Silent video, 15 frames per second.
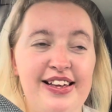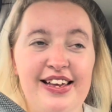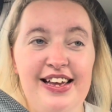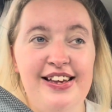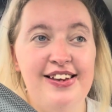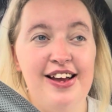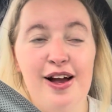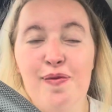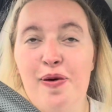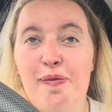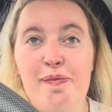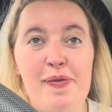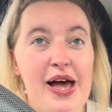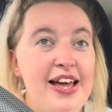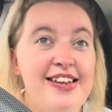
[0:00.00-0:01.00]
he's like we're
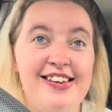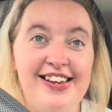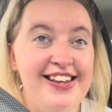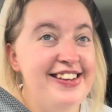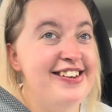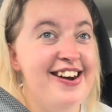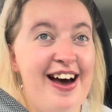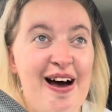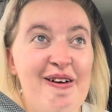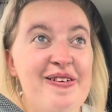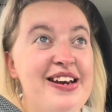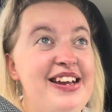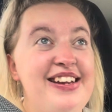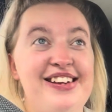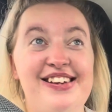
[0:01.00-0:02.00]
besties now,
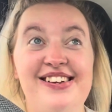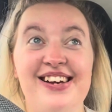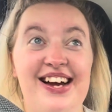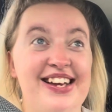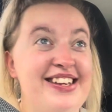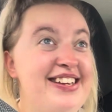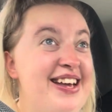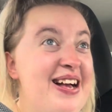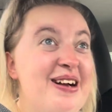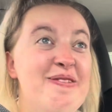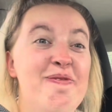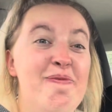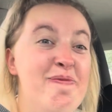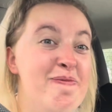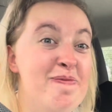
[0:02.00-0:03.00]
and he's just
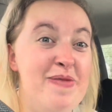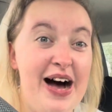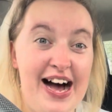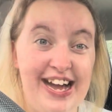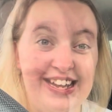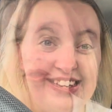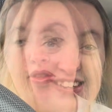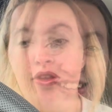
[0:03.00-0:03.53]
mad.